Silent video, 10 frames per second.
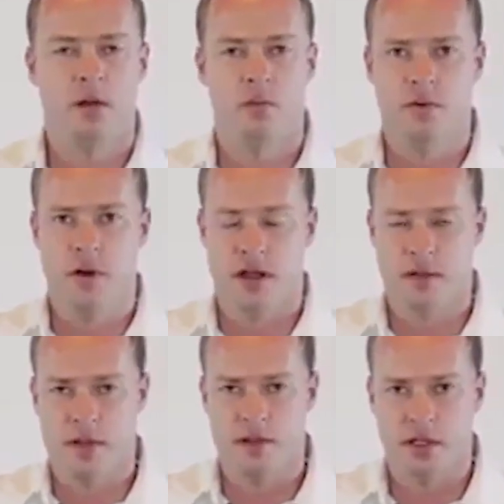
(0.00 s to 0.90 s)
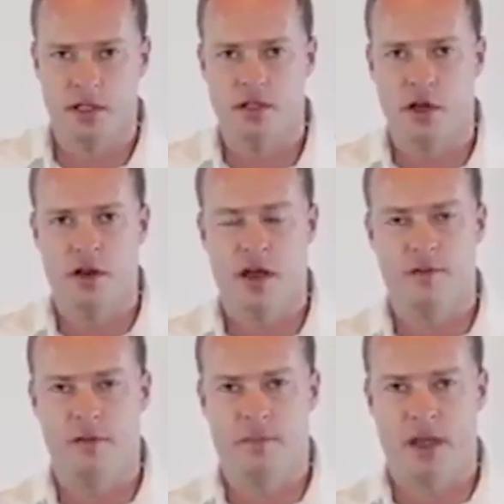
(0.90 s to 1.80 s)
we recommend that you don't
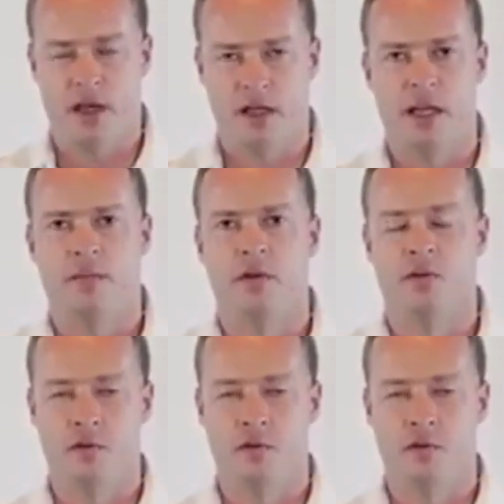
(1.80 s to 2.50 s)
have a chemical